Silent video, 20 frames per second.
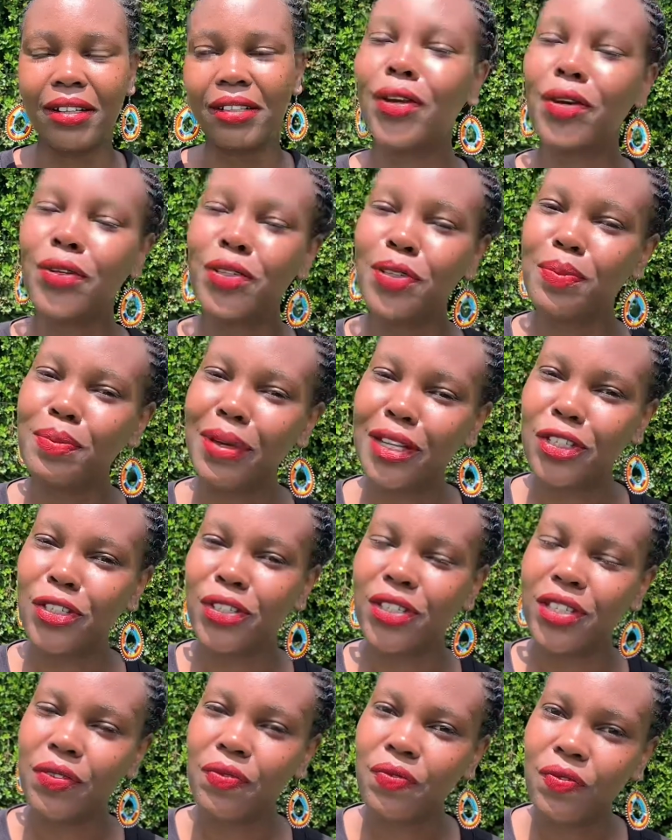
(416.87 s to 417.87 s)
Not to
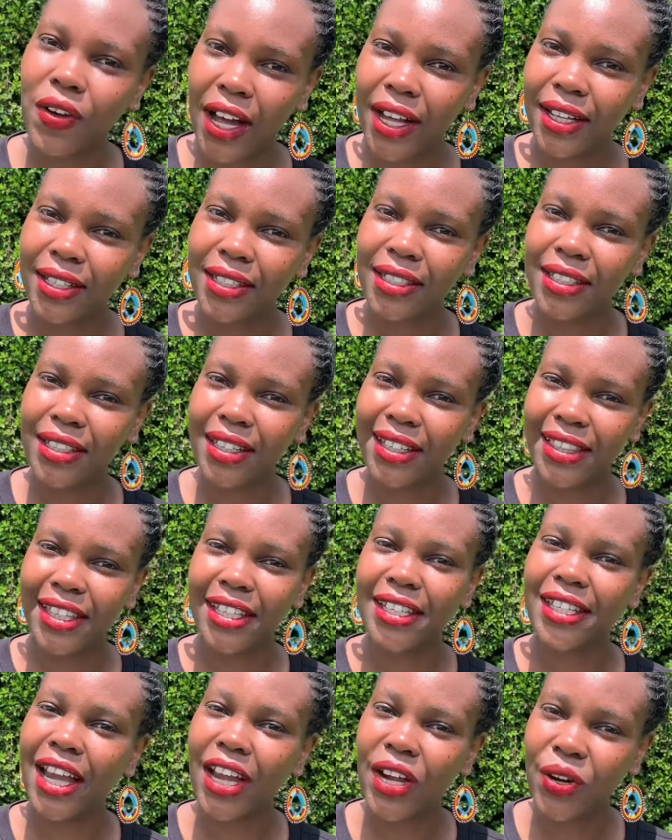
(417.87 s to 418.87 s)
mention the fats,
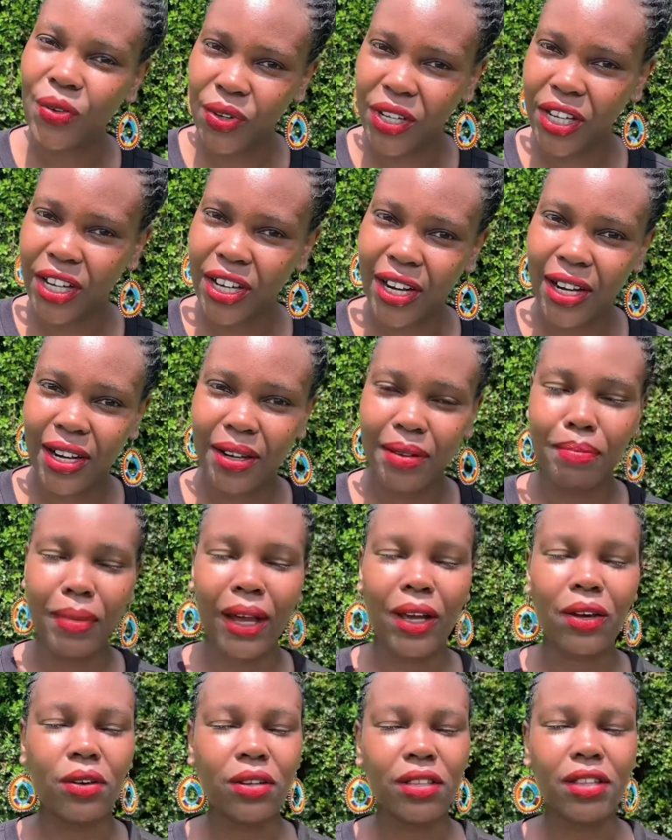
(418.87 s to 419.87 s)
the diarrhea.
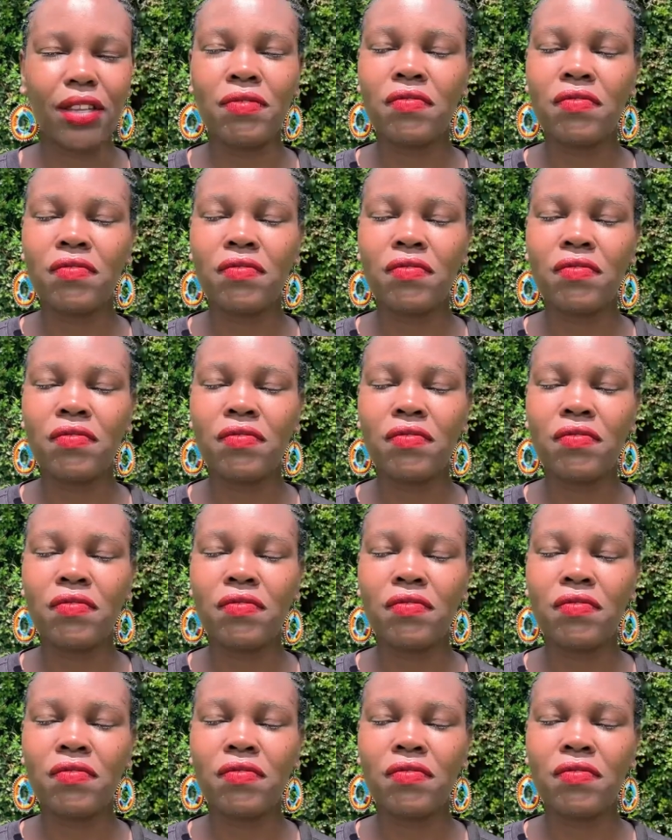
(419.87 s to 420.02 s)
My god, the